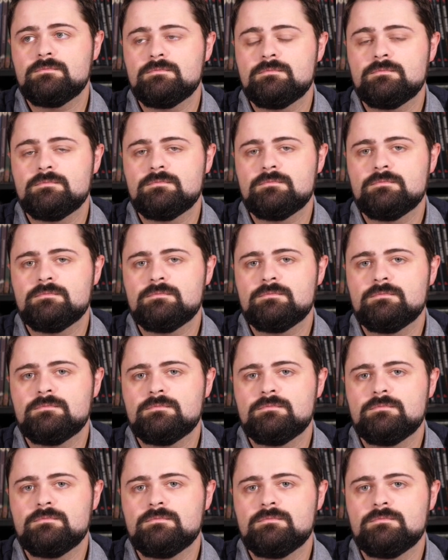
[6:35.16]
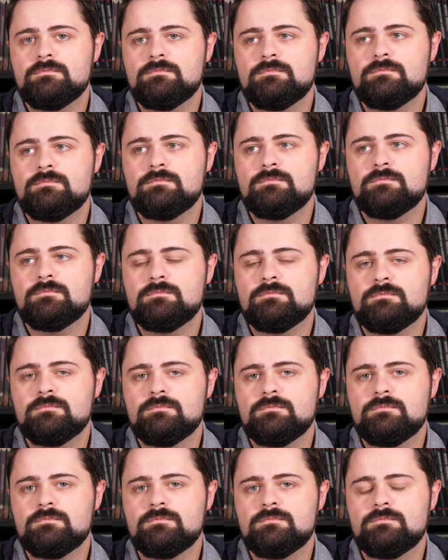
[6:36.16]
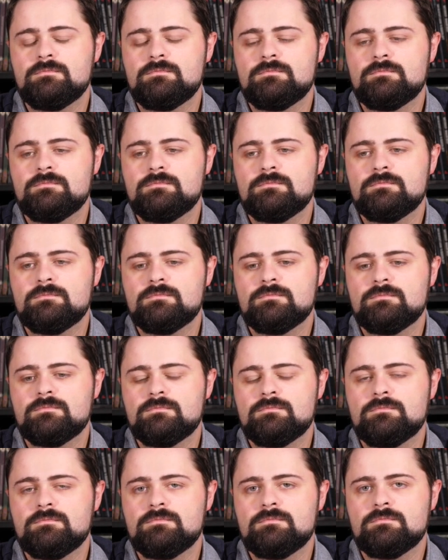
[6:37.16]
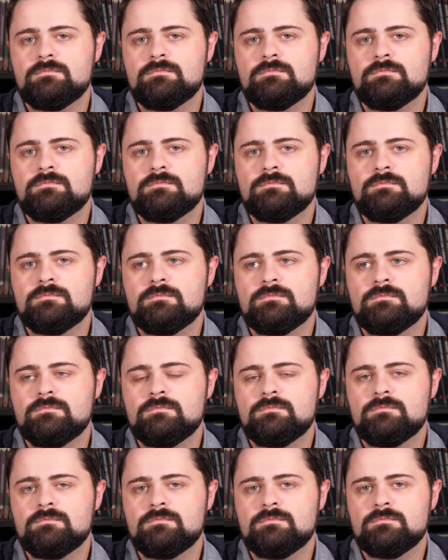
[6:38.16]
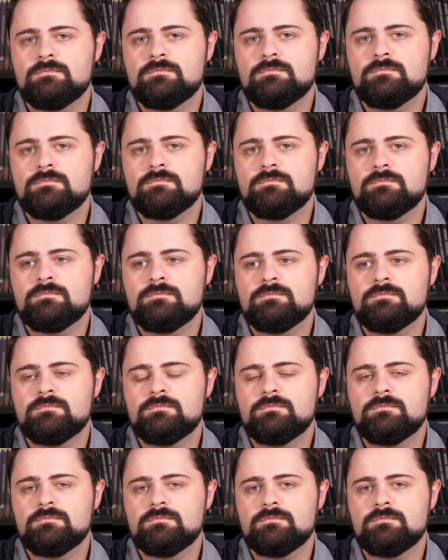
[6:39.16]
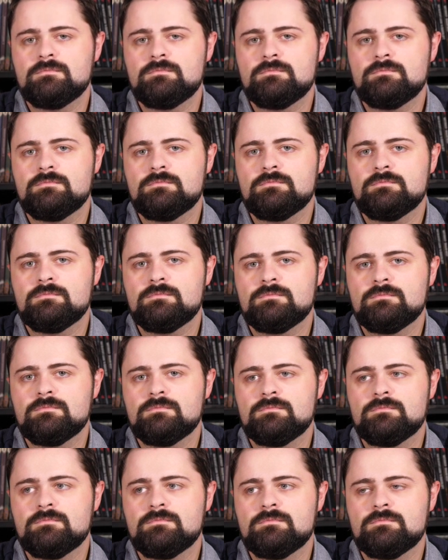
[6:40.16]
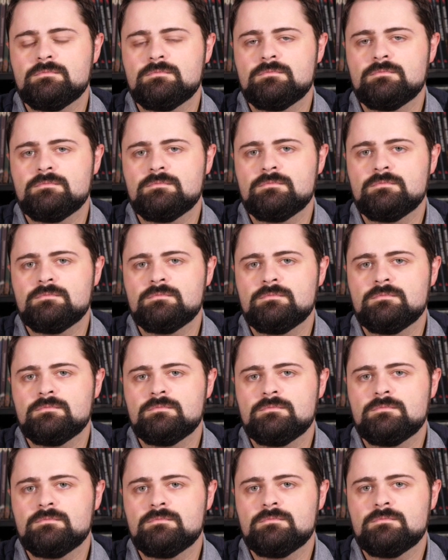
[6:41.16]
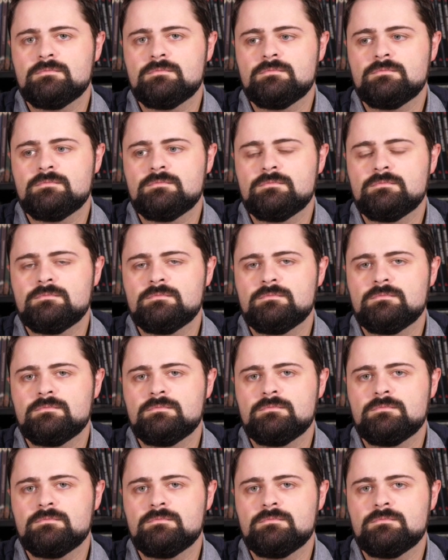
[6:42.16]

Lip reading: No words are spoken by the person on screen.